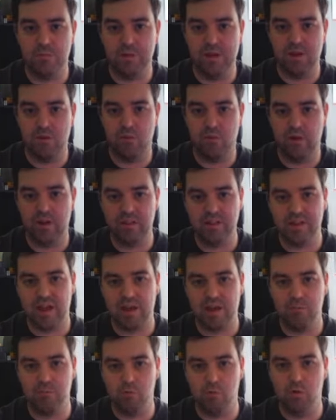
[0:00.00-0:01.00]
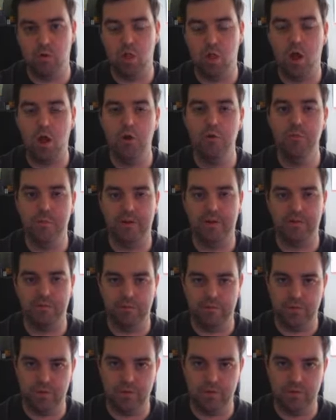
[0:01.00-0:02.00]
quite the game we're all hoping
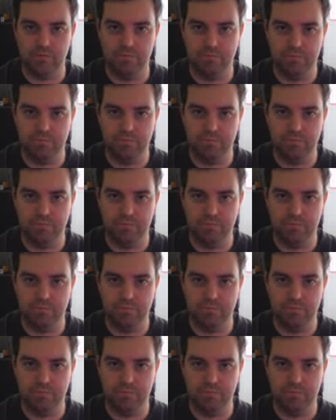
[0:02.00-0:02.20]
for.